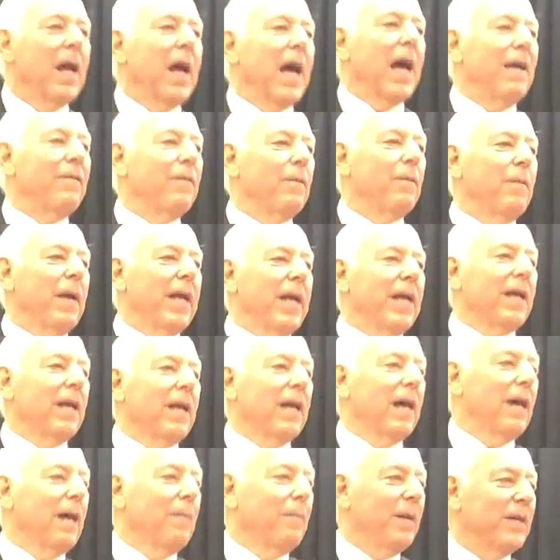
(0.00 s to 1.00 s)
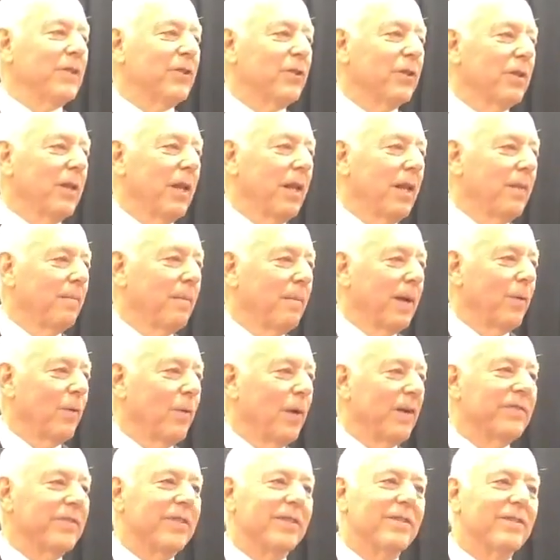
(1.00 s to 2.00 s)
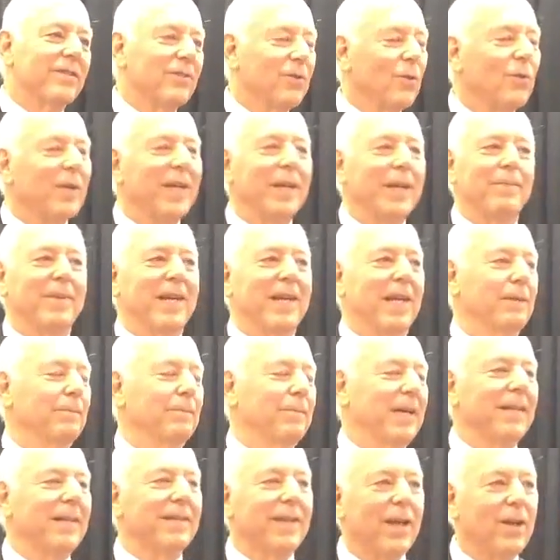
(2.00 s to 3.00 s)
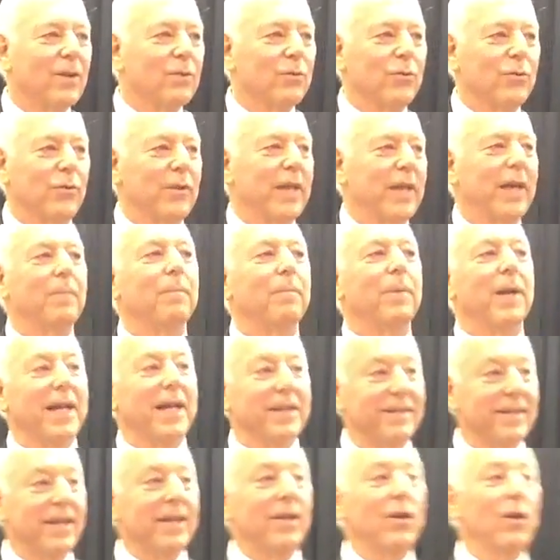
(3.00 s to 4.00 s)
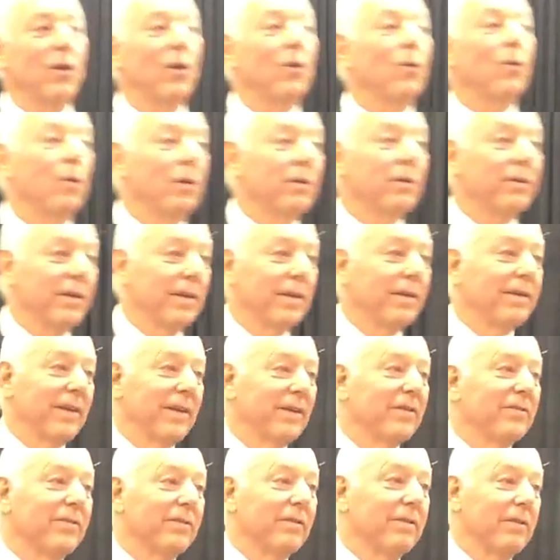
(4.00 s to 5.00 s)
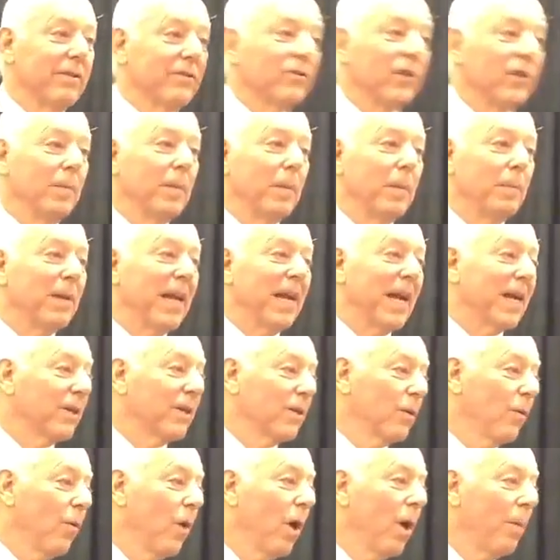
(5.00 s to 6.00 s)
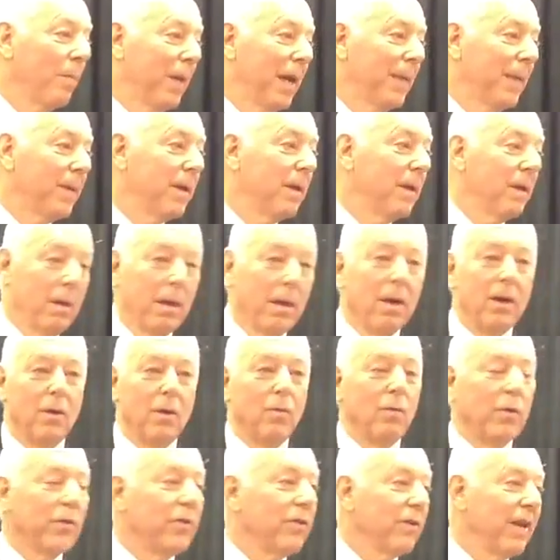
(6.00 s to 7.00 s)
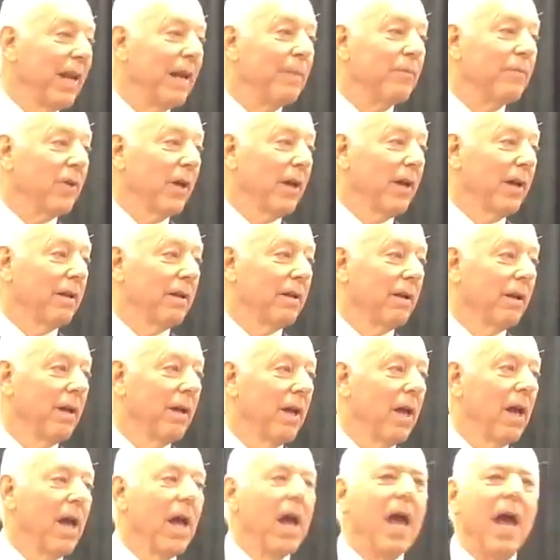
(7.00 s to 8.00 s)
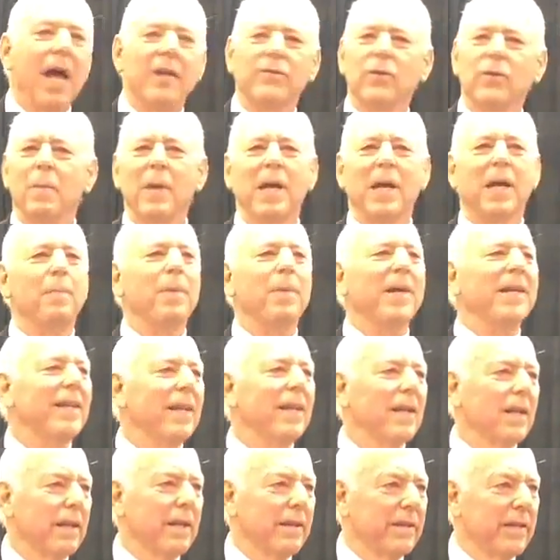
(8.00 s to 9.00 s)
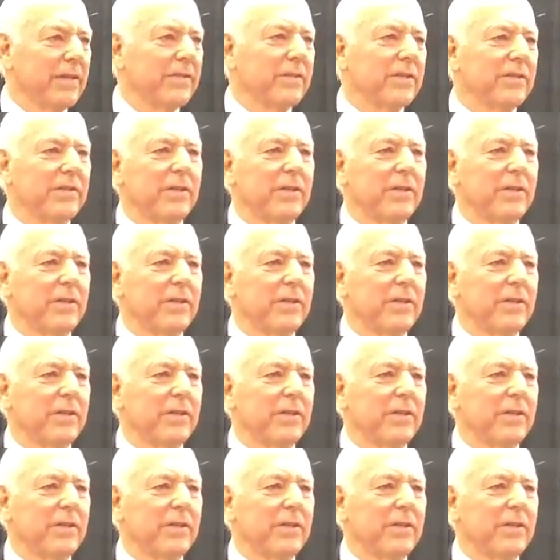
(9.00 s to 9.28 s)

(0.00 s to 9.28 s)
I even mention, and my wife says, don't keep telling them that. They don't do that. But I say, there's going to be a plaque on the wall, maybe, with your names on it. So I make a big deal out of this.